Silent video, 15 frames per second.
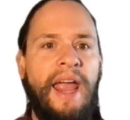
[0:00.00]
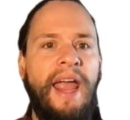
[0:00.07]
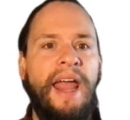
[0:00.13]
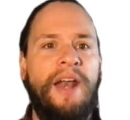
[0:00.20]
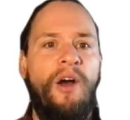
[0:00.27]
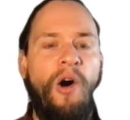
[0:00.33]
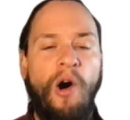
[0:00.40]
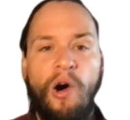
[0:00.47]

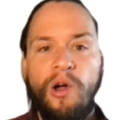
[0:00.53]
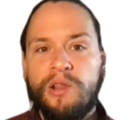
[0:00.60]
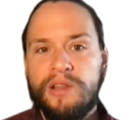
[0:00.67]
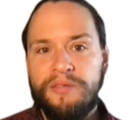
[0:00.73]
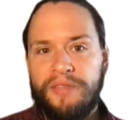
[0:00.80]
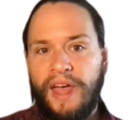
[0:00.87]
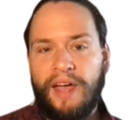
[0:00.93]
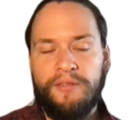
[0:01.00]
And all
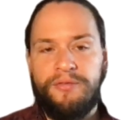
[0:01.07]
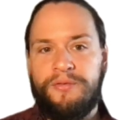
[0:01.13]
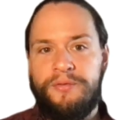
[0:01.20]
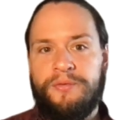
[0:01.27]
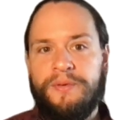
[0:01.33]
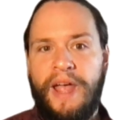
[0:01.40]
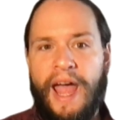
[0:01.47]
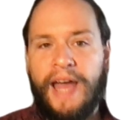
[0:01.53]
of that
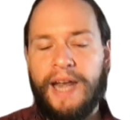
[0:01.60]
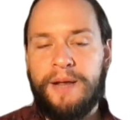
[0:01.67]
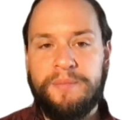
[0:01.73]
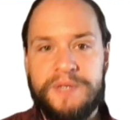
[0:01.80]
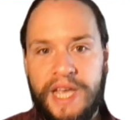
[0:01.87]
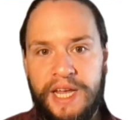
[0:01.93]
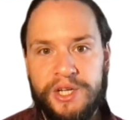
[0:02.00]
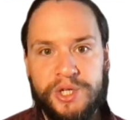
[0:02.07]

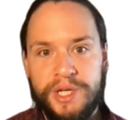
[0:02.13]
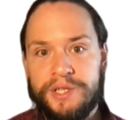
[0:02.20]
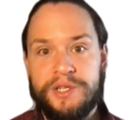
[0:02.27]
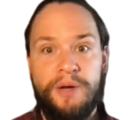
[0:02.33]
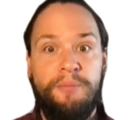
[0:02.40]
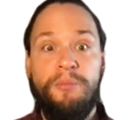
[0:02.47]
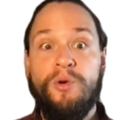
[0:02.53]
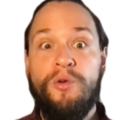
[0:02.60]
adaptation to
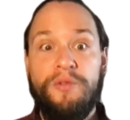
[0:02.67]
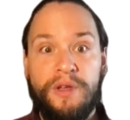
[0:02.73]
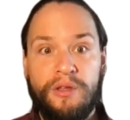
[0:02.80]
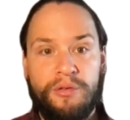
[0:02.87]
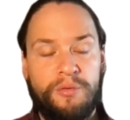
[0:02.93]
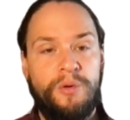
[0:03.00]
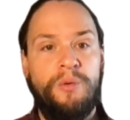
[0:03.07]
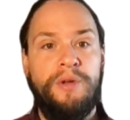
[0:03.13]
moving
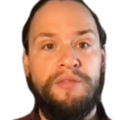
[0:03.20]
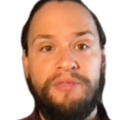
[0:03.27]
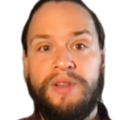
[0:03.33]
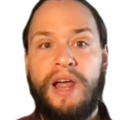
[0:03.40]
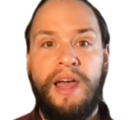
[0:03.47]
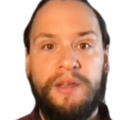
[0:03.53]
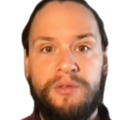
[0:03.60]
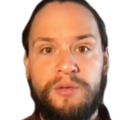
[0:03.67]
through and
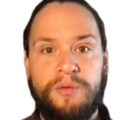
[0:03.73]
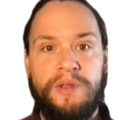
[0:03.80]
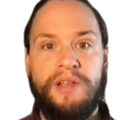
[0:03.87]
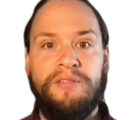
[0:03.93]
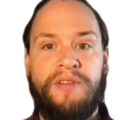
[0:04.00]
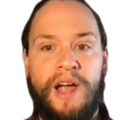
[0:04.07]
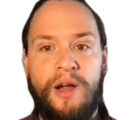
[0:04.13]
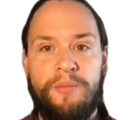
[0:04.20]
flying through the
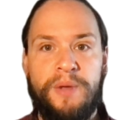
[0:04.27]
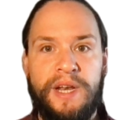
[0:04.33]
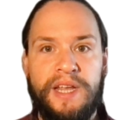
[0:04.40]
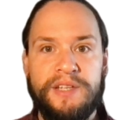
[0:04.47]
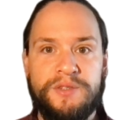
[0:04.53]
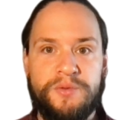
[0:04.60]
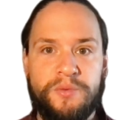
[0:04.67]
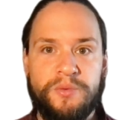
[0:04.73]
environment
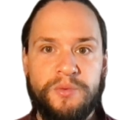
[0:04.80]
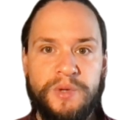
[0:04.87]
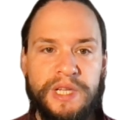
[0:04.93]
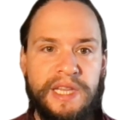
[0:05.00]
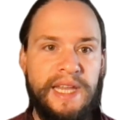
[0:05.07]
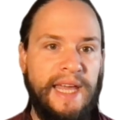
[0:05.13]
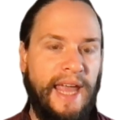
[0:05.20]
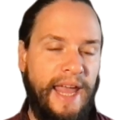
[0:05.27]
is
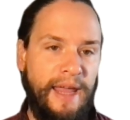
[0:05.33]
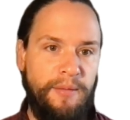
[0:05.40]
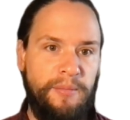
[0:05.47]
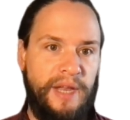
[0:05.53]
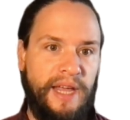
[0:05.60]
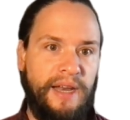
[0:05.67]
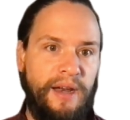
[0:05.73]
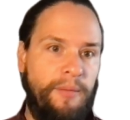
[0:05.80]
really aimed
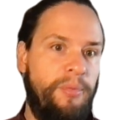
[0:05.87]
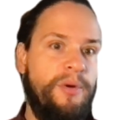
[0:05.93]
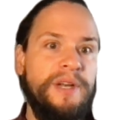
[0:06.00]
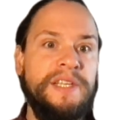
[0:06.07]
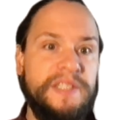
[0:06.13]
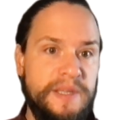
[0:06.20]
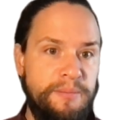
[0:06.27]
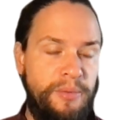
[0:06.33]
at a pretty
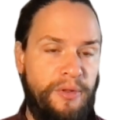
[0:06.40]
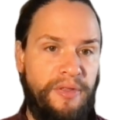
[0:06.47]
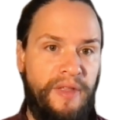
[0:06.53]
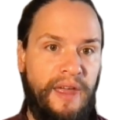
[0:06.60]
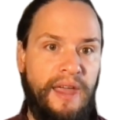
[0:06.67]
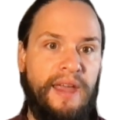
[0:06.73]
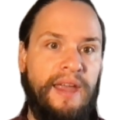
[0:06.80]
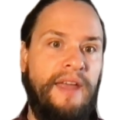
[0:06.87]
simple
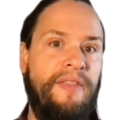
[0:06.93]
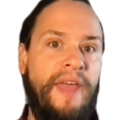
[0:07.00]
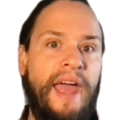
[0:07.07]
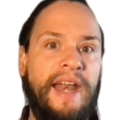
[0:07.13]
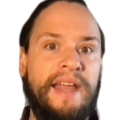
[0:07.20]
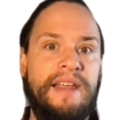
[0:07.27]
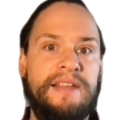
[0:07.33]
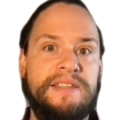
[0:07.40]
thing, and
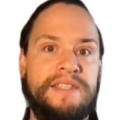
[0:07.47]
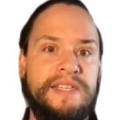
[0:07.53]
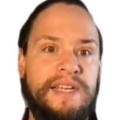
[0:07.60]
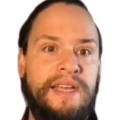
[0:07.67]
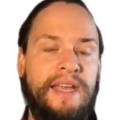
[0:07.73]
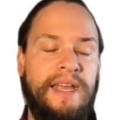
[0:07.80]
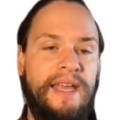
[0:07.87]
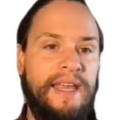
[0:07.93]
that is
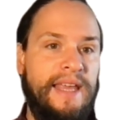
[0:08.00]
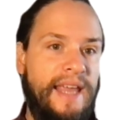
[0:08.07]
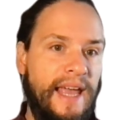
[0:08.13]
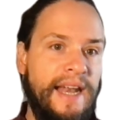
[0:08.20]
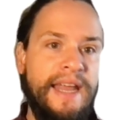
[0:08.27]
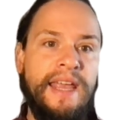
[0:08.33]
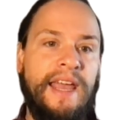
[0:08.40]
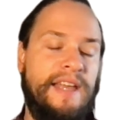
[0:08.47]

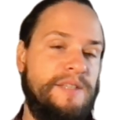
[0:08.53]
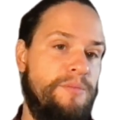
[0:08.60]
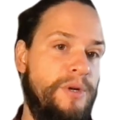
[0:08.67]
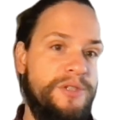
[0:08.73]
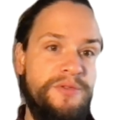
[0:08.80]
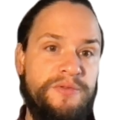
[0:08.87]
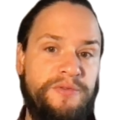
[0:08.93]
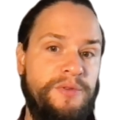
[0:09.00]
getting as
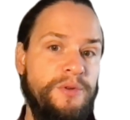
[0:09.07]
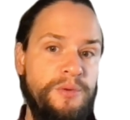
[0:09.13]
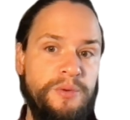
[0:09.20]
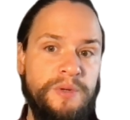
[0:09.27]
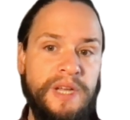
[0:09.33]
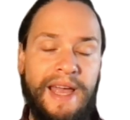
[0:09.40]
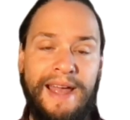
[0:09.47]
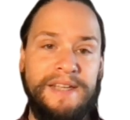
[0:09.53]
much
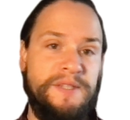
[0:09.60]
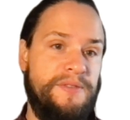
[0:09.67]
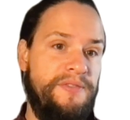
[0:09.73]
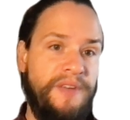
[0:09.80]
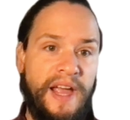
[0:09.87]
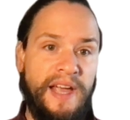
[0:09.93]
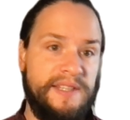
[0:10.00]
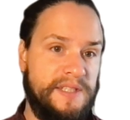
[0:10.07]
food as
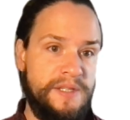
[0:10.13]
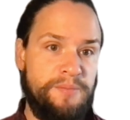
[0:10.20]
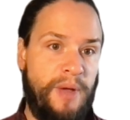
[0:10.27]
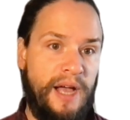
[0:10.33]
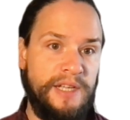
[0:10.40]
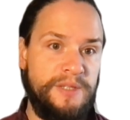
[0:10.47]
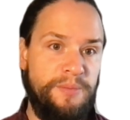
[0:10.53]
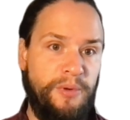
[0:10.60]
fast as
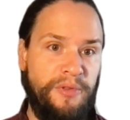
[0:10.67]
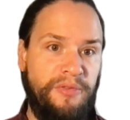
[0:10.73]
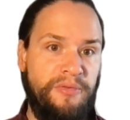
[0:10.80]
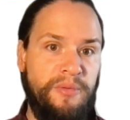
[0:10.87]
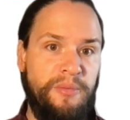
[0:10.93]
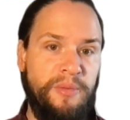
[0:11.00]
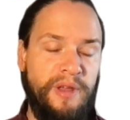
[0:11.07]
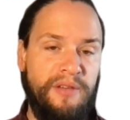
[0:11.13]
possible
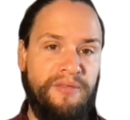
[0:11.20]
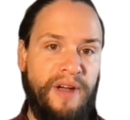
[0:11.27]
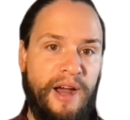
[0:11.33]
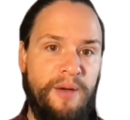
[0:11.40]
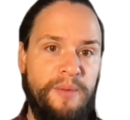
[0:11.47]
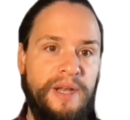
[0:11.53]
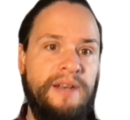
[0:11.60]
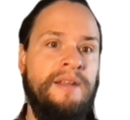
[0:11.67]
from the
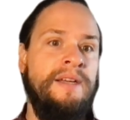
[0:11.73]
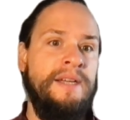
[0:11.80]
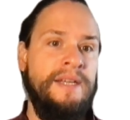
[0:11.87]
environment